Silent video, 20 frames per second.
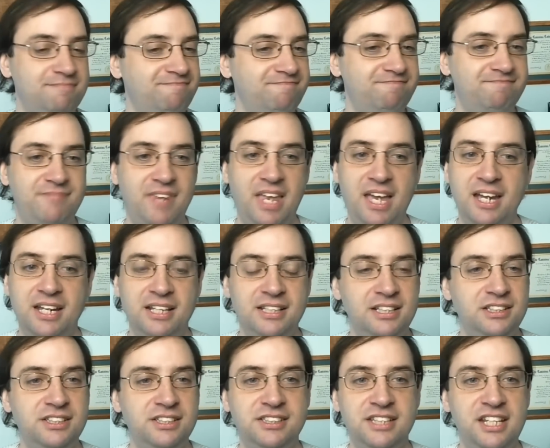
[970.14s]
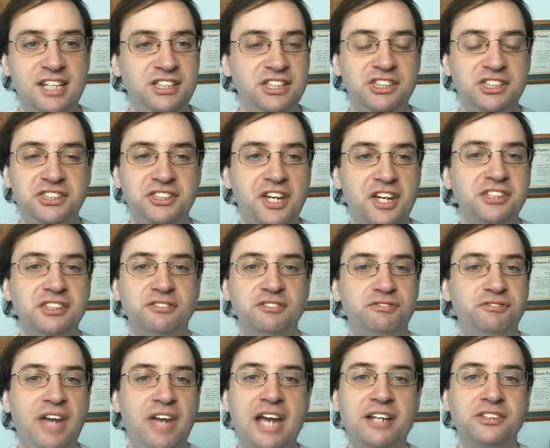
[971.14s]
it just doesn't
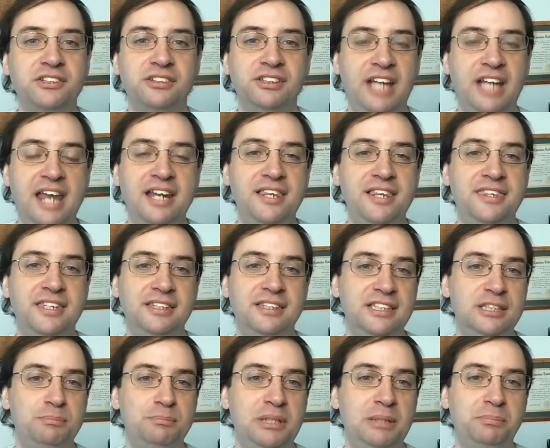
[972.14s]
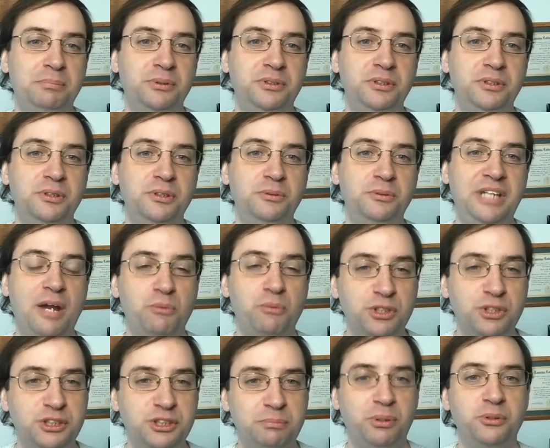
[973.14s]
factor in anything these people do. Yet we're
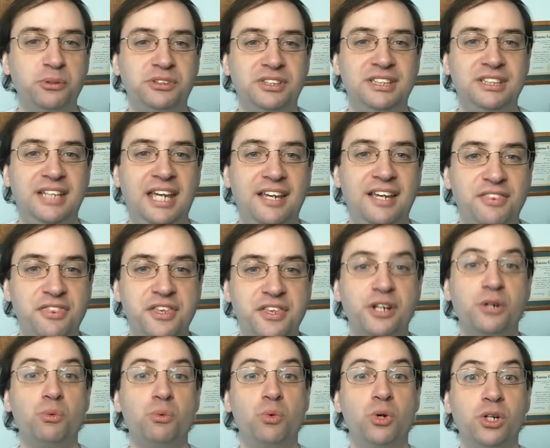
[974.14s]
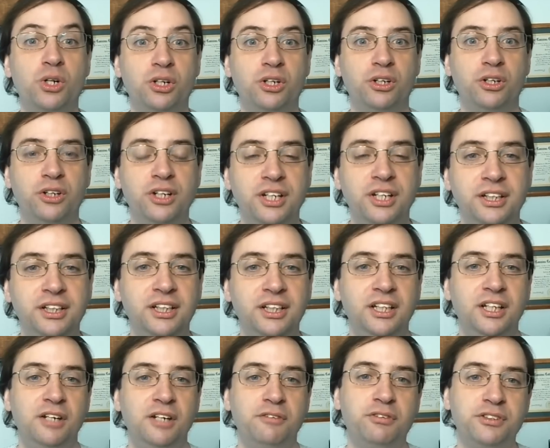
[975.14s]
supposed to take their word
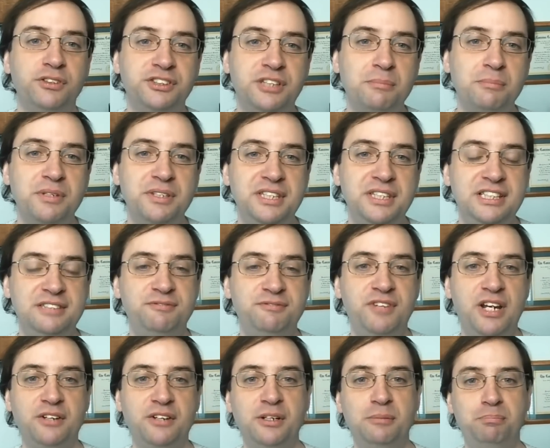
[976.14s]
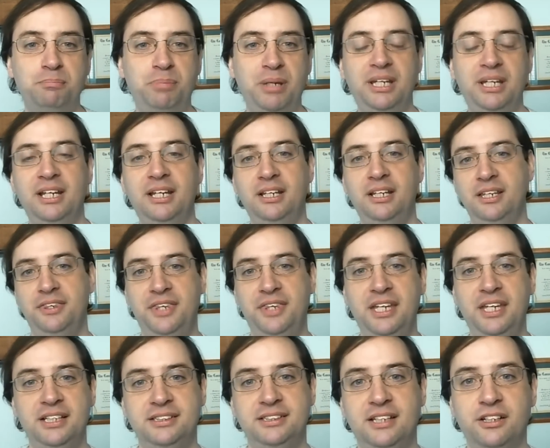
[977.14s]
for some of these very big
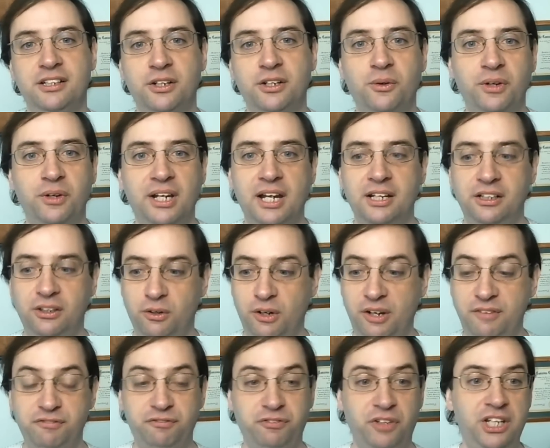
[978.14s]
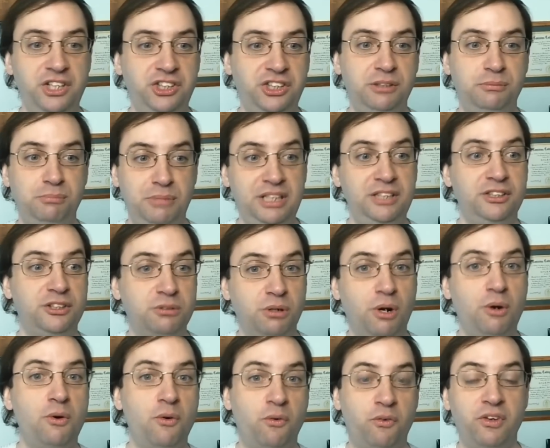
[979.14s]
things that are going on. Inflation means
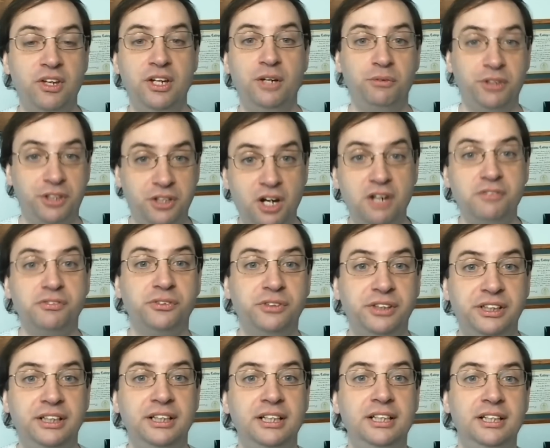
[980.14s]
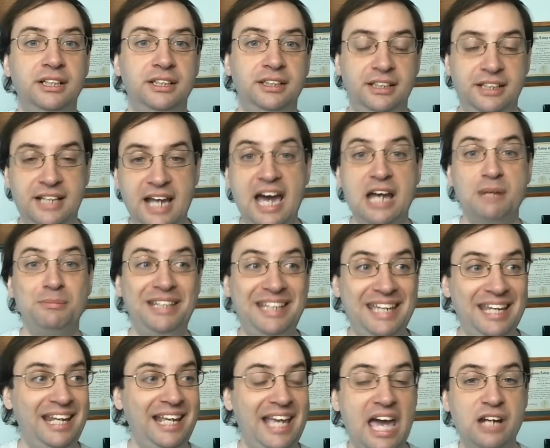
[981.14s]
growth, recovery, the economy
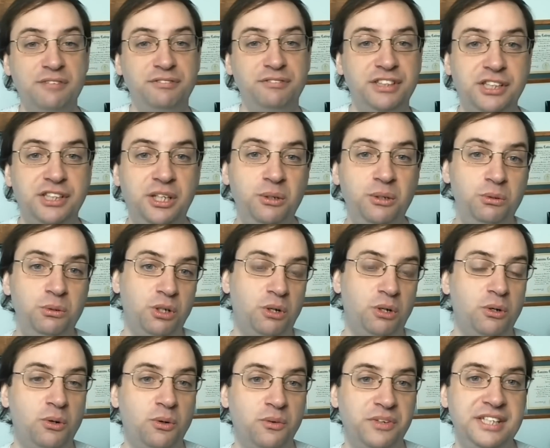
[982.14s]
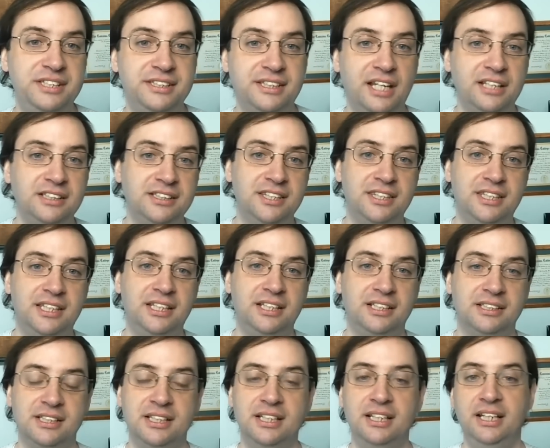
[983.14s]
getting out of its huge hole, these kinds of
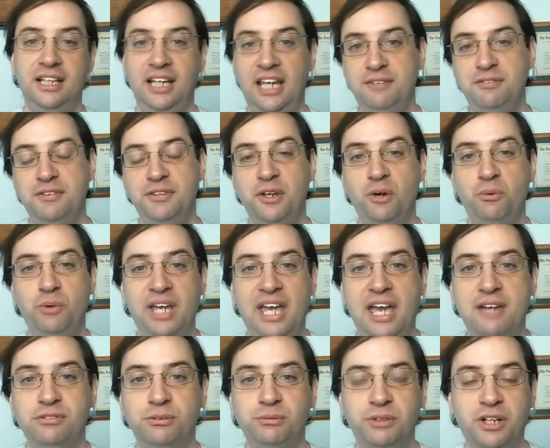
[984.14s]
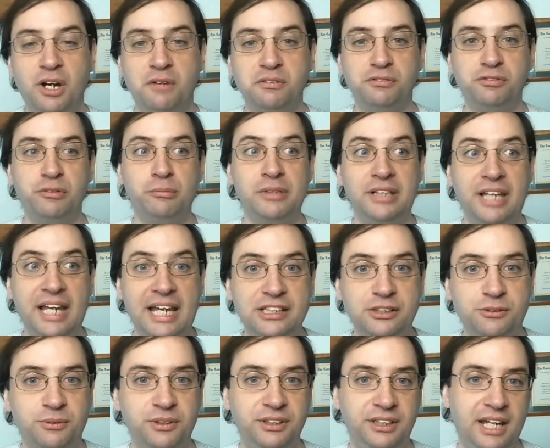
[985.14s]
things, even though we haven't recovered from the
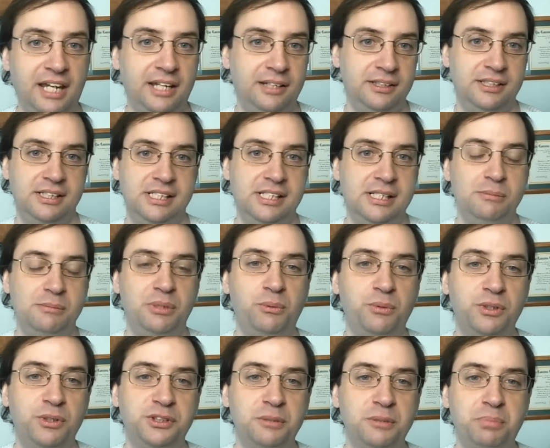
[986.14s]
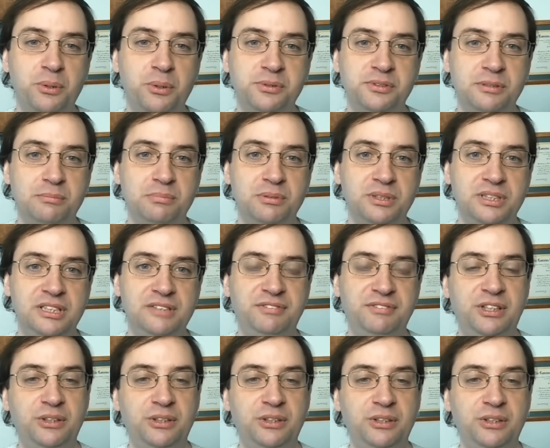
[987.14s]
last one yet. But we're supposed to believe
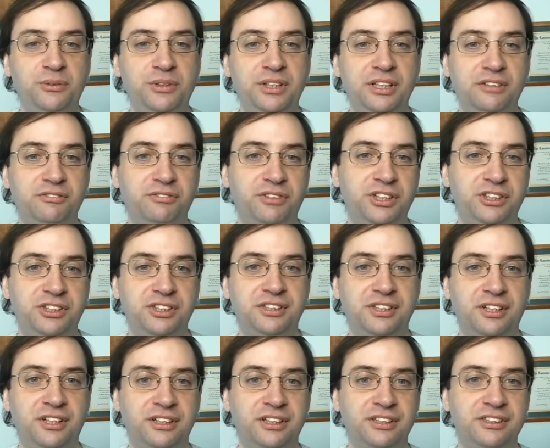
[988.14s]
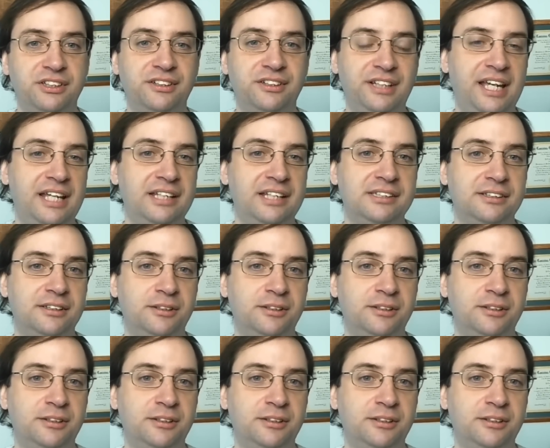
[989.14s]
QE and inflation targets are the answer.